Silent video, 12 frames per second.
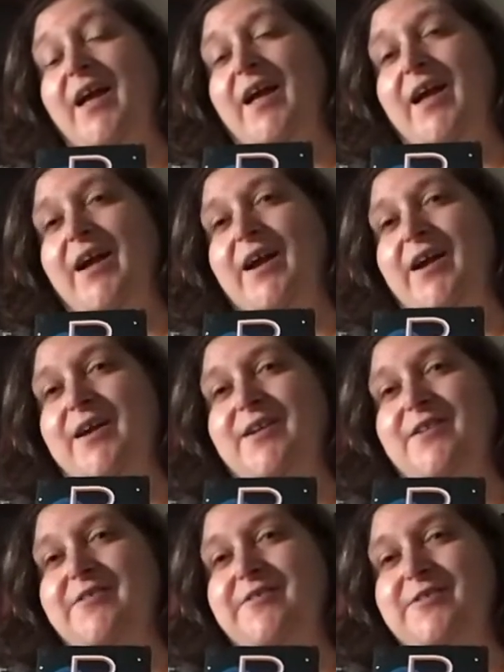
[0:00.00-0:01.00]

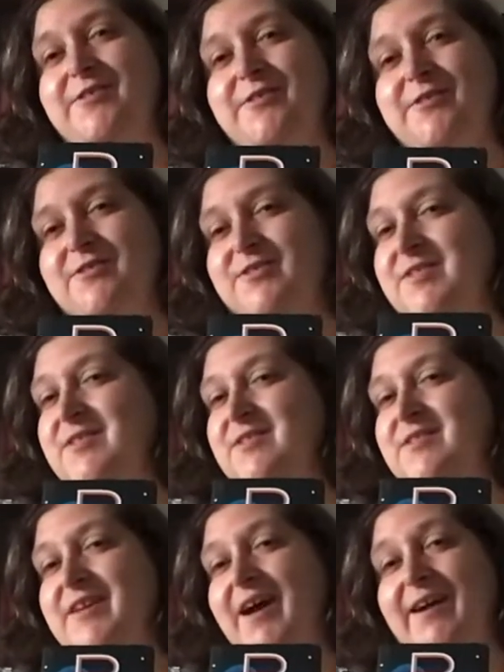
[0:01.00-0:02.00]
and you're
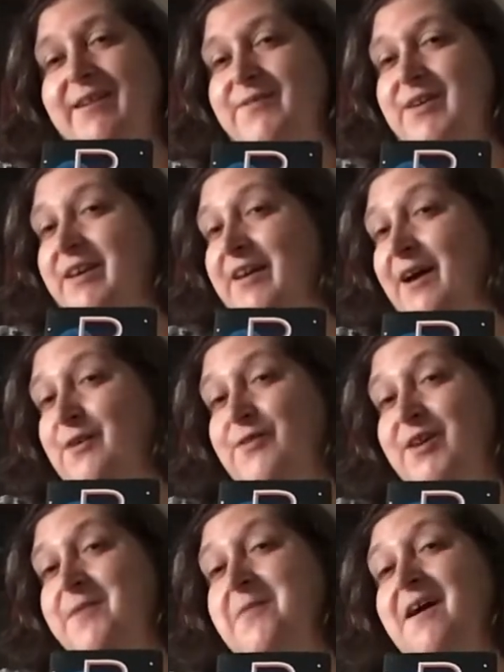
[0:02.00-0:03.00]
just kind of in and
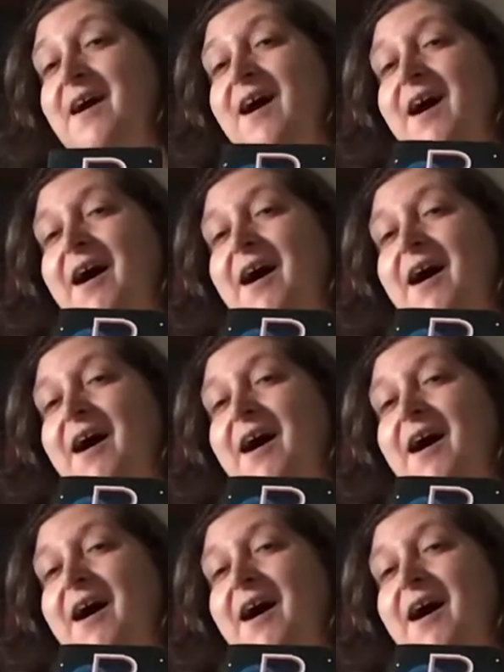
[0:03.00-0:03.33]
out of it,